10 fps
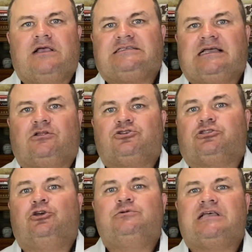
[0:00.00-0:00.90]
sellers
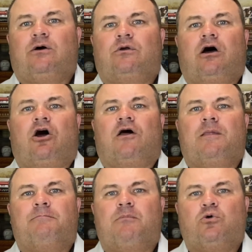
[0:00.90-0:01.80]
lose out on the
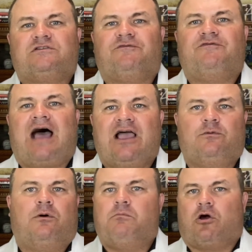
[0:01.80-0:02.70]
most
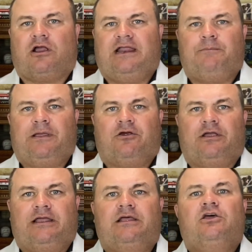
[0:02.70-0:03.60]
valuable marketing
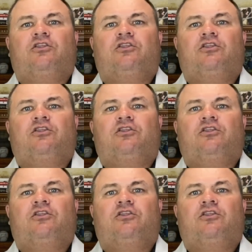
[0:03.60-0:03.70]
period